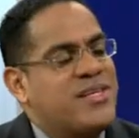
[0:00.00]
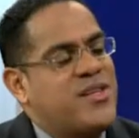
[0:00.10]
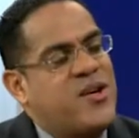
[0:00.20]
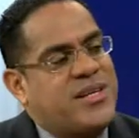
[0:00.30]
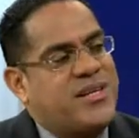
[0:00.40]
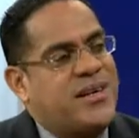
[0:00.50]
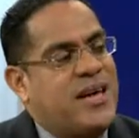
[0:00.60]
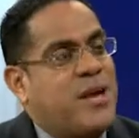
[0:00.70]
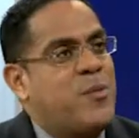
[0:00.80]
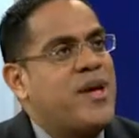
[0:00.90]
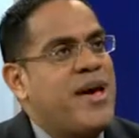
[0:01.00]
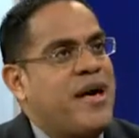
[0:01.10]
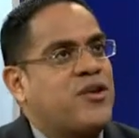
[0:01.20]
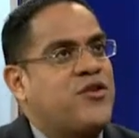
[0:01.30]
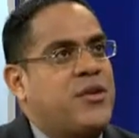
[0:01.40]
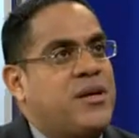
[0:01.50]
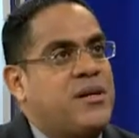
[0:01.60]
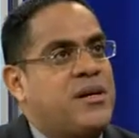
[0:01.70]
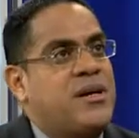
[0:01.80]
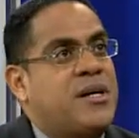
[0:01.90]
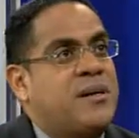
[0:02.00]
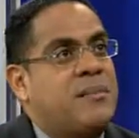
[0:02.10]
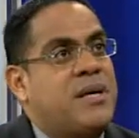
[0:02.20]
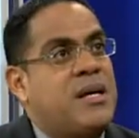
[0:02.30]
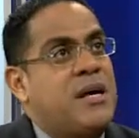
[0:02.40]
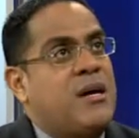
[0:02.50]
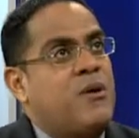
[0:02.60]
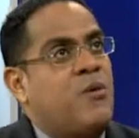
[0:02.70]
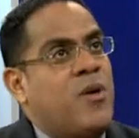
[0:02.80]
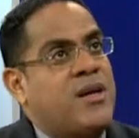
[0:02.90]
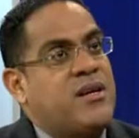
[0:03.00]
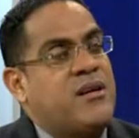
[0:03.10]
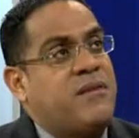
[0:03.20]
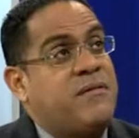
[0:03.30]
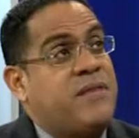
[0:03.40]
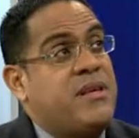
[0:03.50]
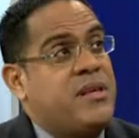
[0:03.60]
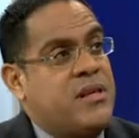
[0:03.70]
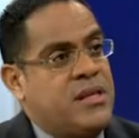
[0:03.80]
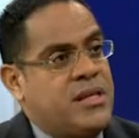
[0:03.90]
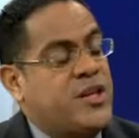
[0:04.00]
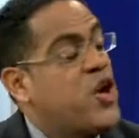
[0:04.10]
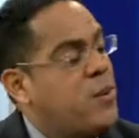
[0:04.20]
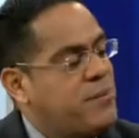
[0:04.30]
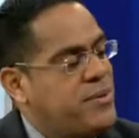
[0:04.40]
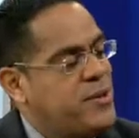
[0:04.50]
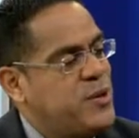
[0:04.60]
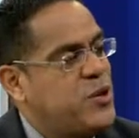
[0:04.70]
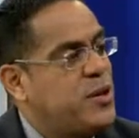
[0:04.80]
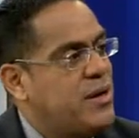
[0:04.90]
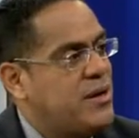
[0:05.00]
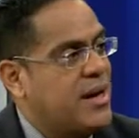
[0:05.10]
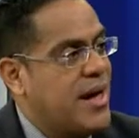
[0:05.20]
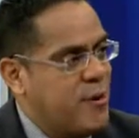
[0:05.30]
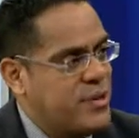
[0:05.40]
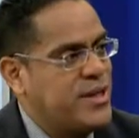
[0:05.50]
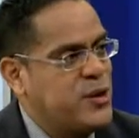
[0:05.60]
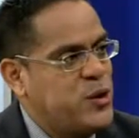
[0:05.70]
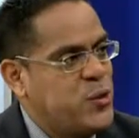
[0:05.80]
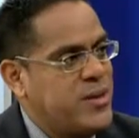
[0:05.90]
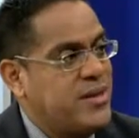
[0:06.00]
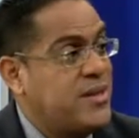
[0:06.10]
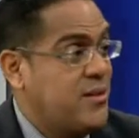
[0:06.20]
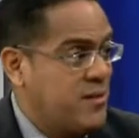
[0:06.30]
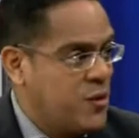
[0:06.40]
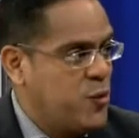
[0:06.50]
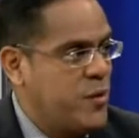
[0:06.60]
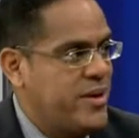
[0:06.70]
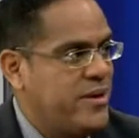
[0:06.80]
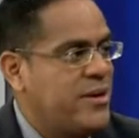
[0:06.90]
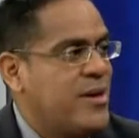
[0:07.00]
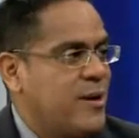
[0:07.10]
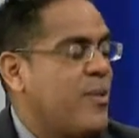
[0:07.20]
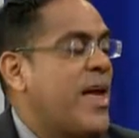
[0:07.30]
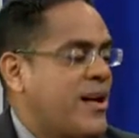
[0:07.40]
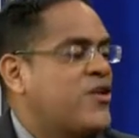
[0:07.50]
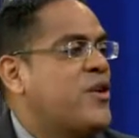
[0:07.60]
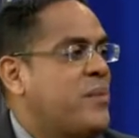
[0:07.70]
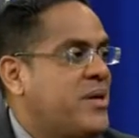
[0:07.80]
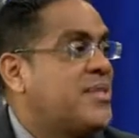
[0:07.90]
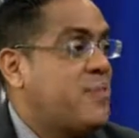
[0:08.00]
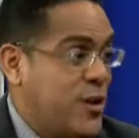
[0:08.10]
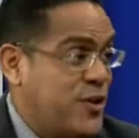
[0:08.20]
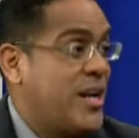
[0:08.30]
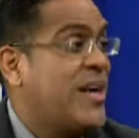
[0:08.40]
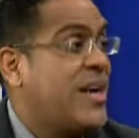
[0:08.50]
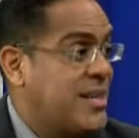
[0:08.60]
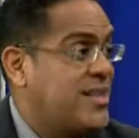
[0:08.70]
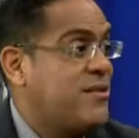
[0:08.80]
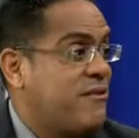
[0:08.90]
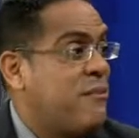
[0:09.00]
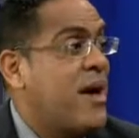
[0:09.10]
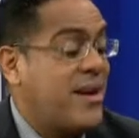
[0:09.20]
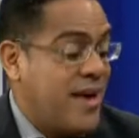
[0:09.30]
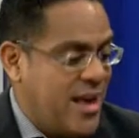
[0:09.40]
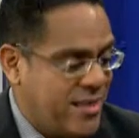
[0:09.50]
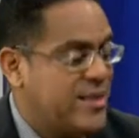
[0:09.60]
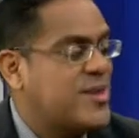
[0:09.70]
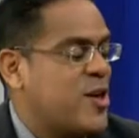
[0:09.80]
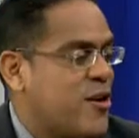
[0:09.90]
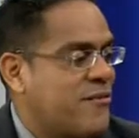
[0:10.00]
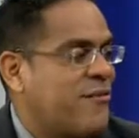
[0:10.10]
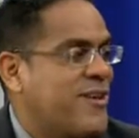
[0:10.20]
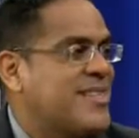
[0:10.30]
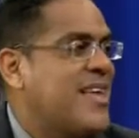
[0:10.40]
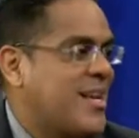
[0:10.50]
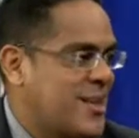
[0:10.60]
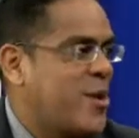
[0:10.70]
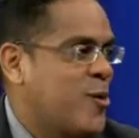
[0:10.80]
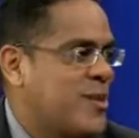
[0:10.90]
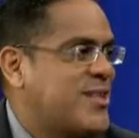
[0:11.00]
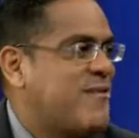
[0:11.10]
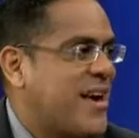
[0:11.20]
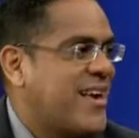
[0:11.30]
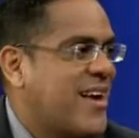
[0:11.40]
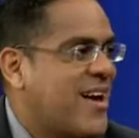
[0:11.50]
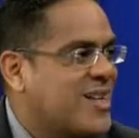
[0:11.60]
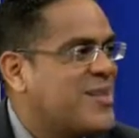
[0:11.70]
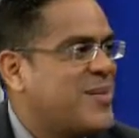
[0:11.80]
are starting, and we are actually one of the top accounting students of UWI will actually be a special guest of mine at this conference at the cost of ICATT.